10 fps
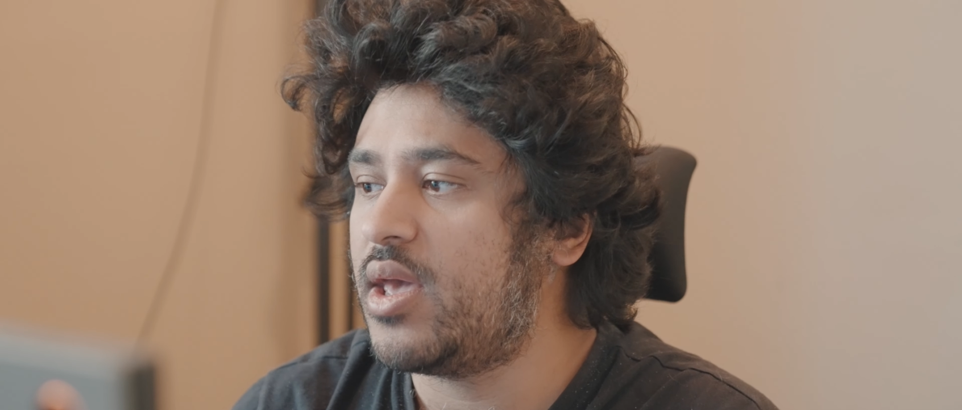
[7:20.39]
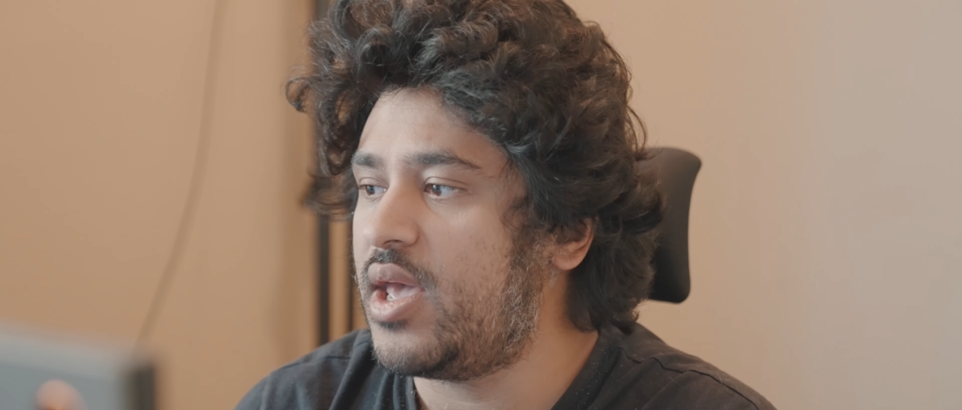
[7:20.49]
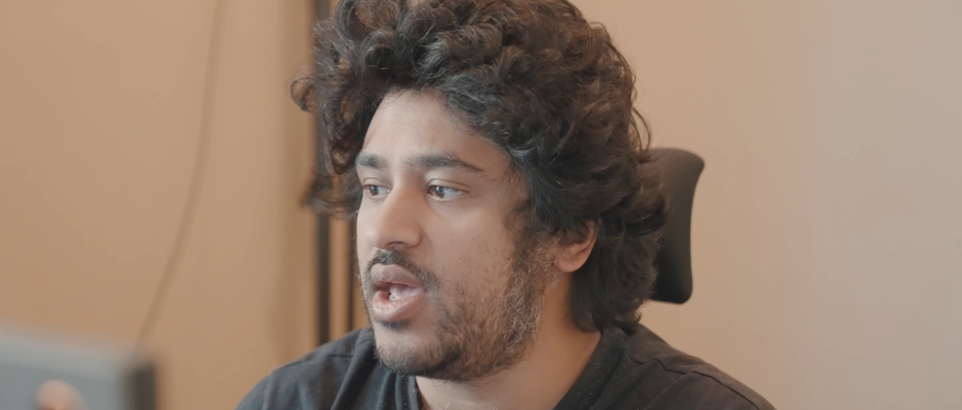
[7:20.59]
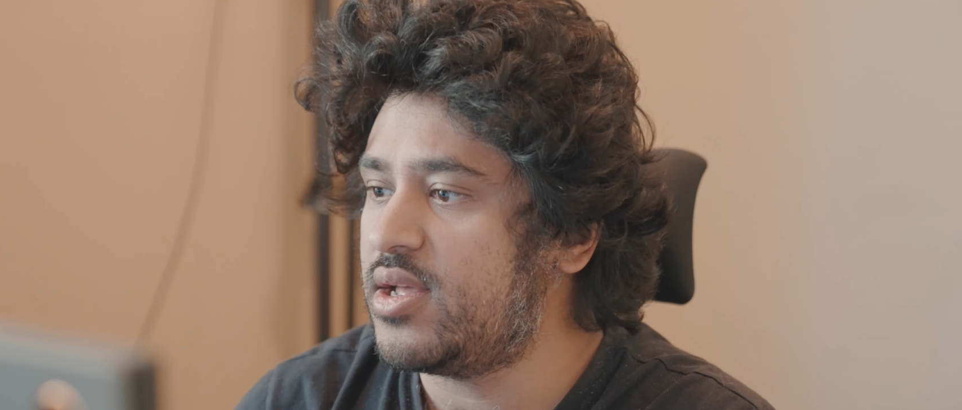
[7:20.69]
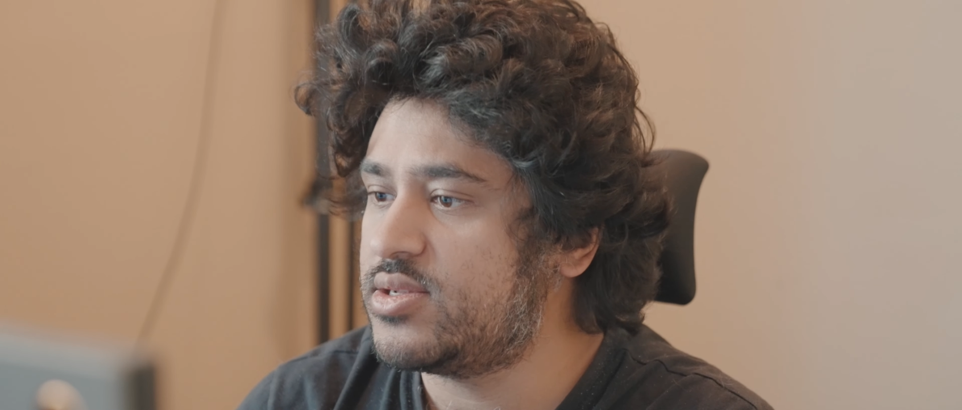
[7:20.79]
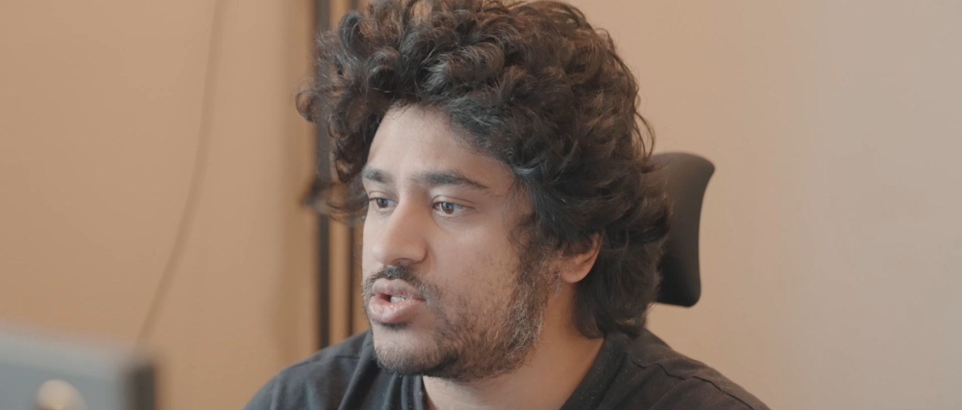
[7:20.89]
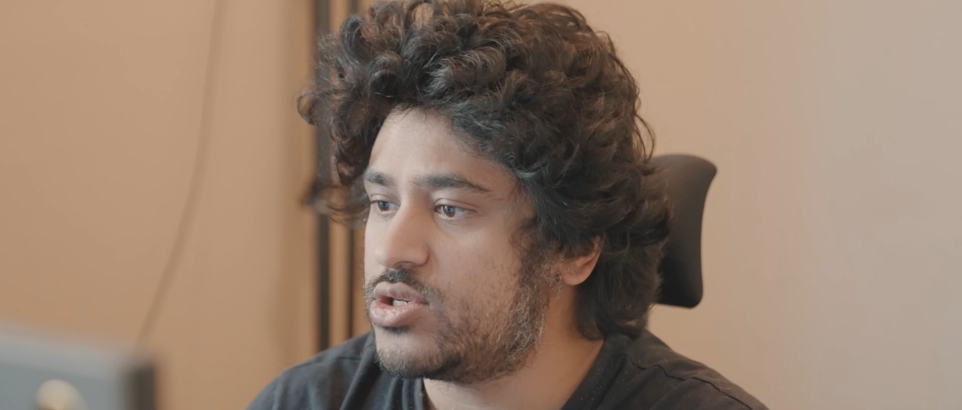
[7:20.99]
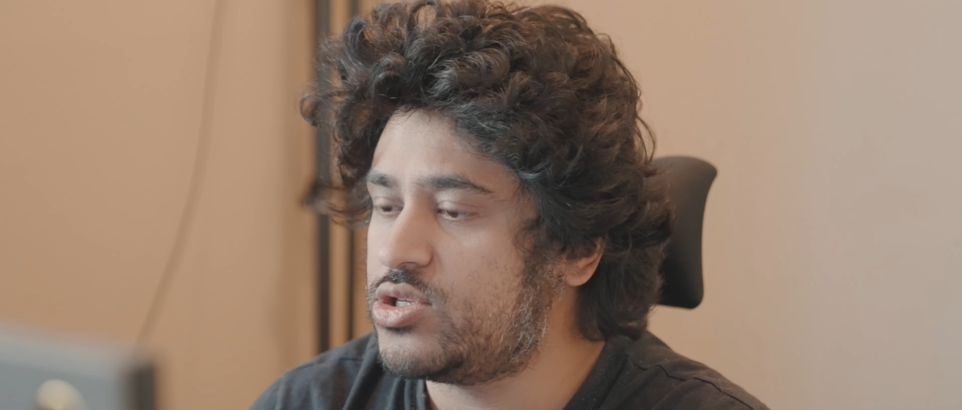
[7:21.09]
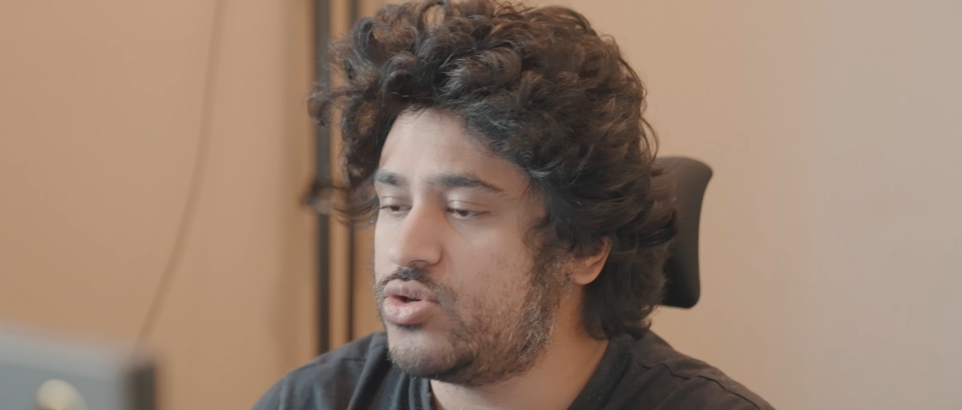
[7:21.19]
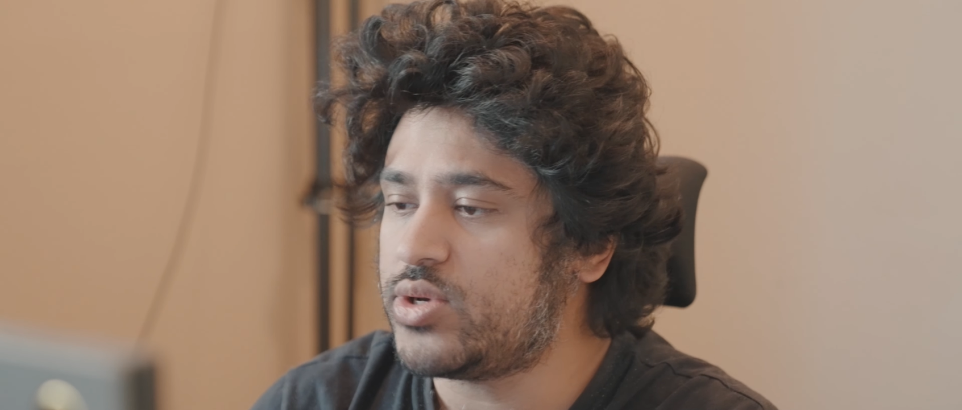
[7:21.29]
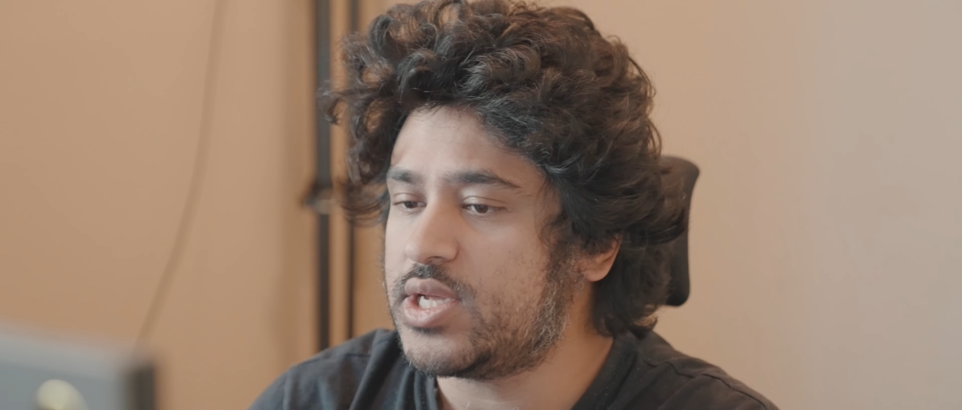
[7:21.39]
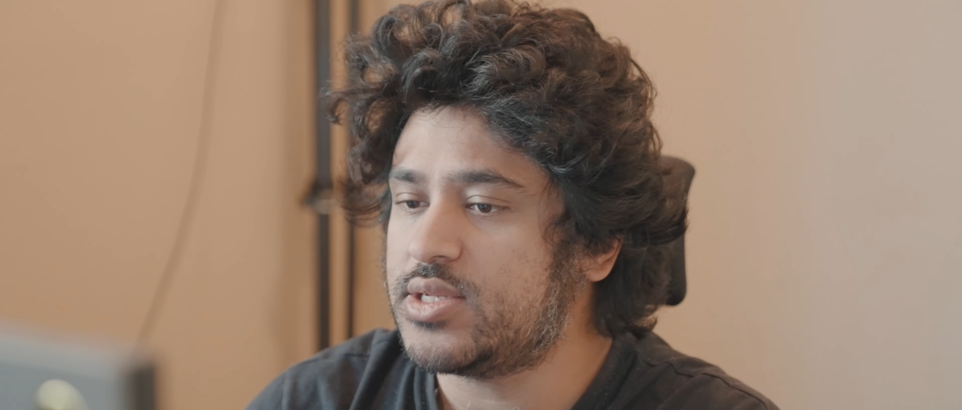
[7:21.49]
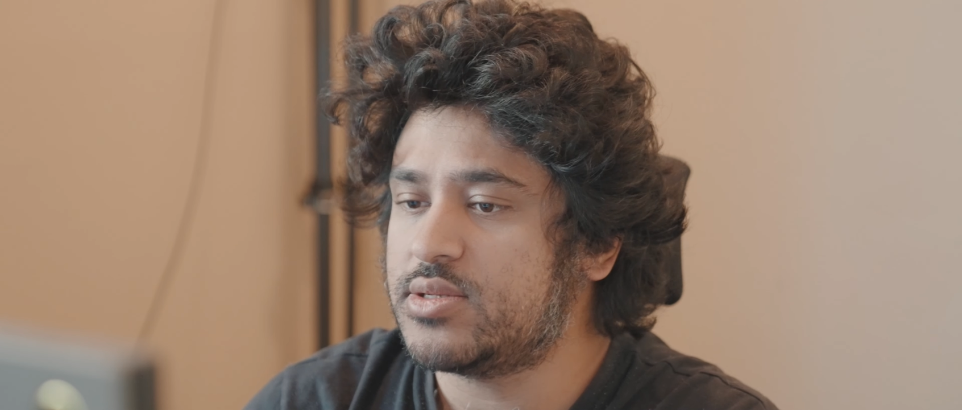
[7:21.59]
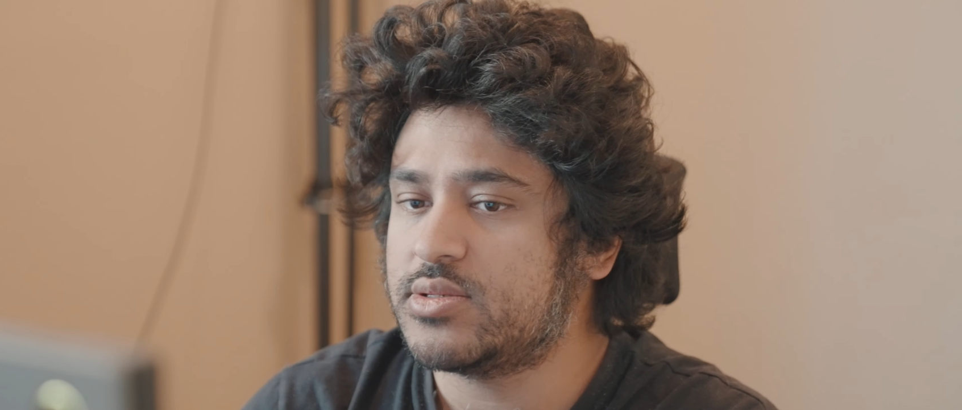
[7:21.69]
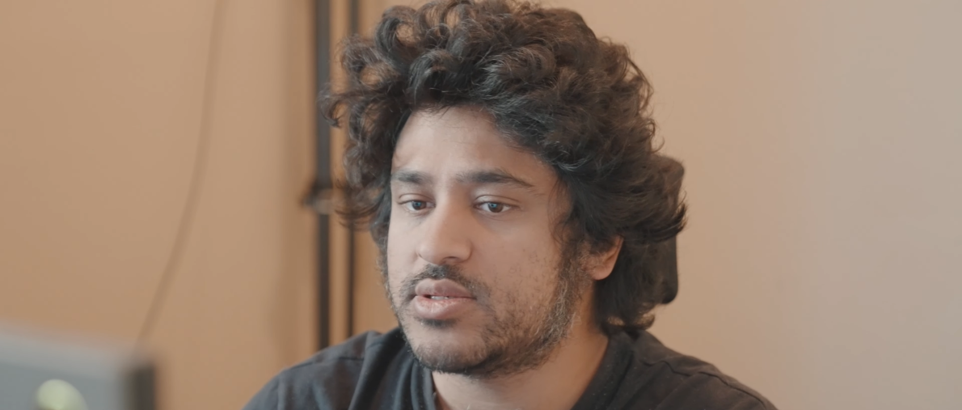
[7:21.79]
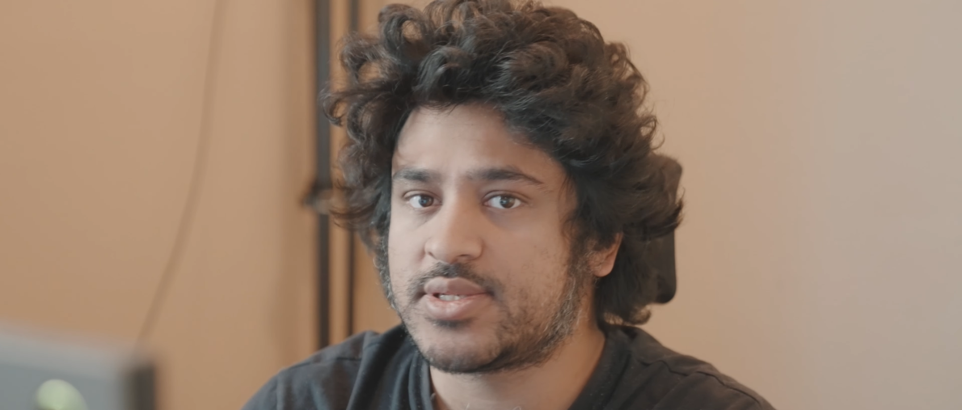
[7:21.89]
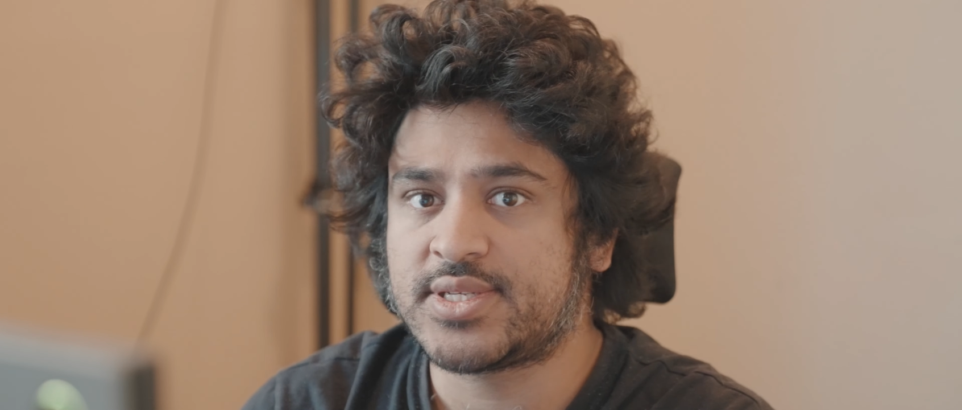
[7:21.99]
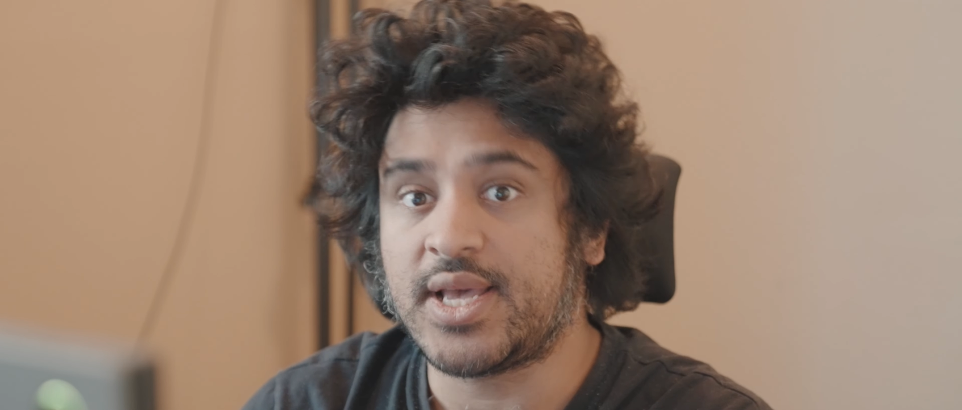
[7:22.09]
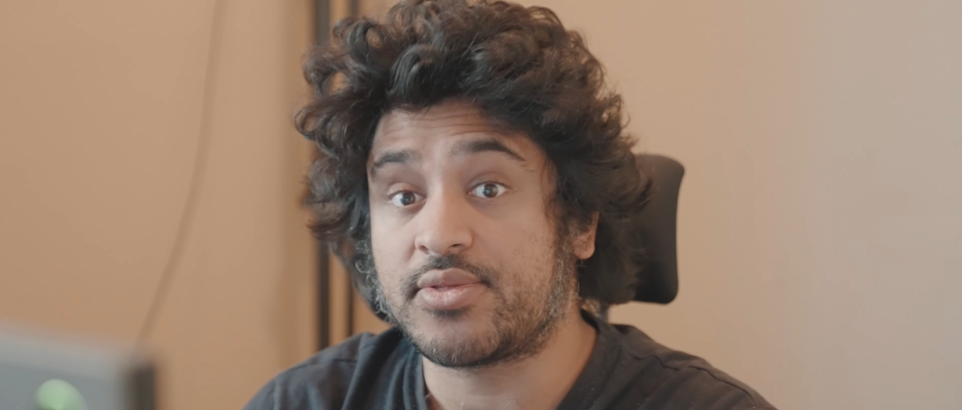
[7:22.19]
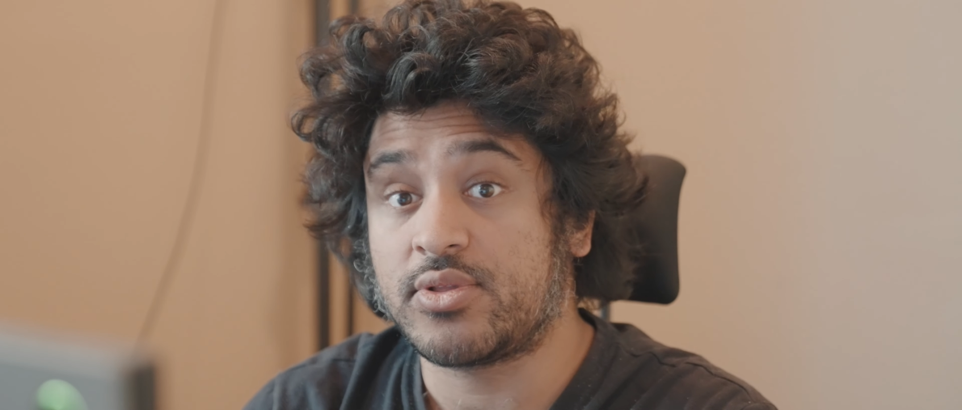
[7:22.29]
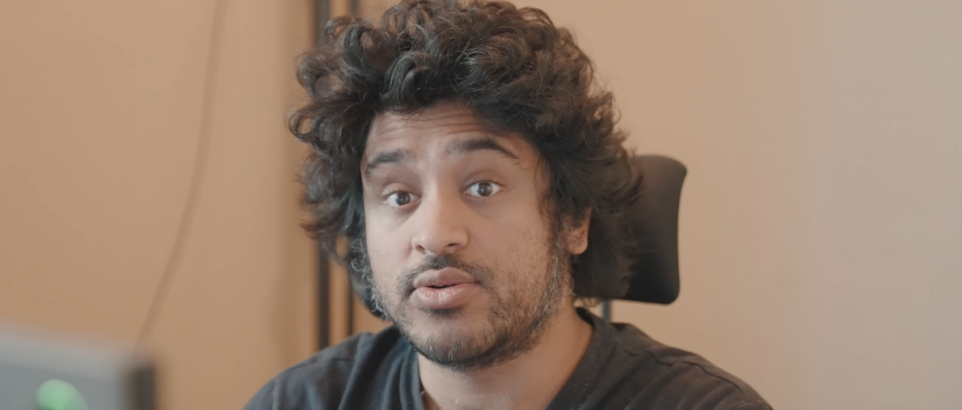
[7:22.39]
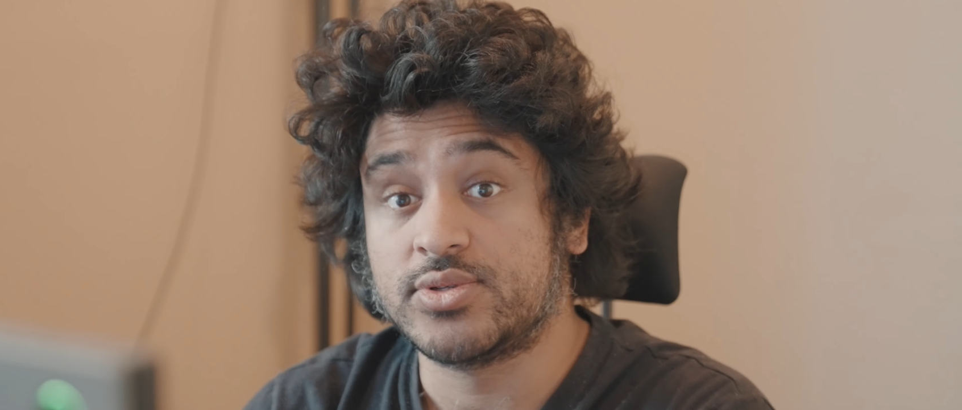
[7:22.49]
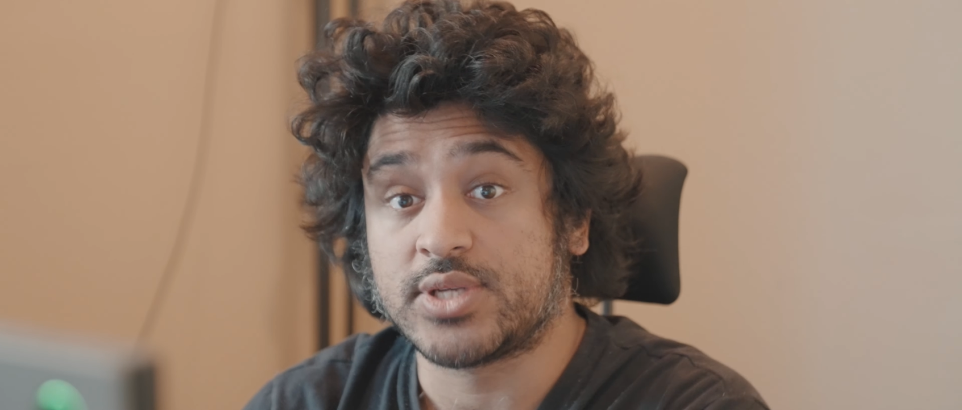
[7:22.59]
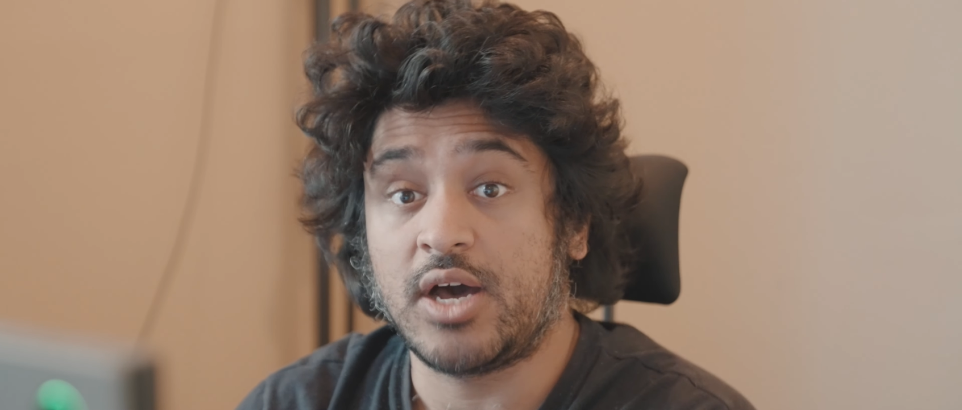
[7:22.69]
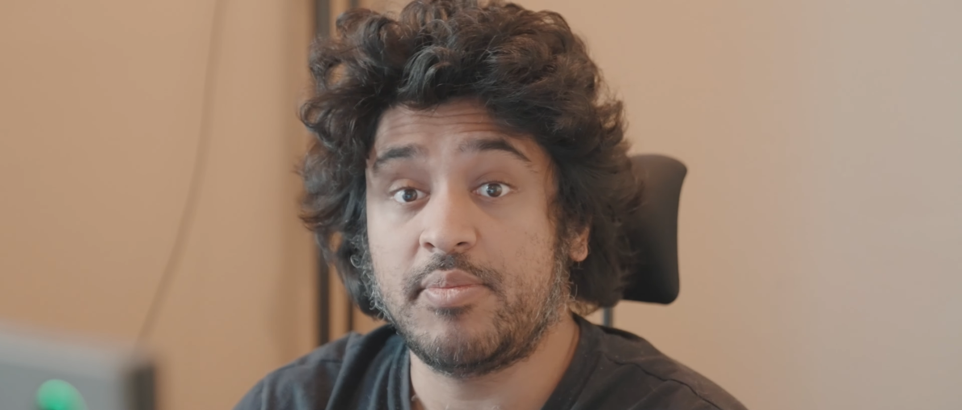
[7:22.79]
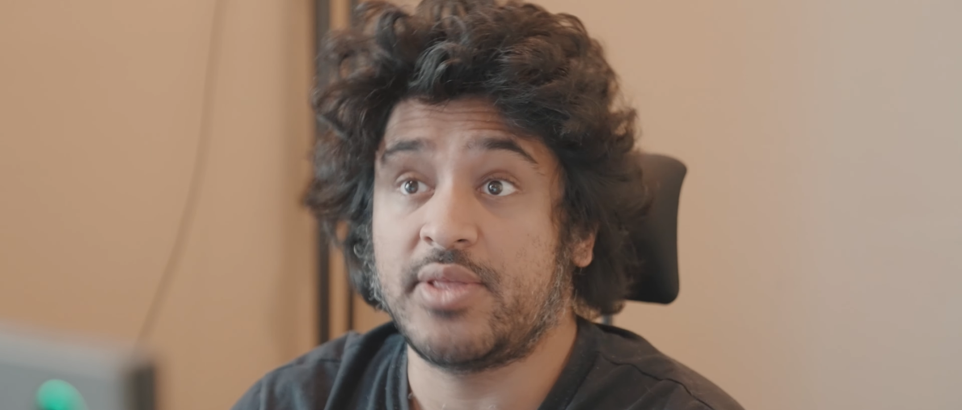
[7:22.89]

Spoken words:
And you can set those up,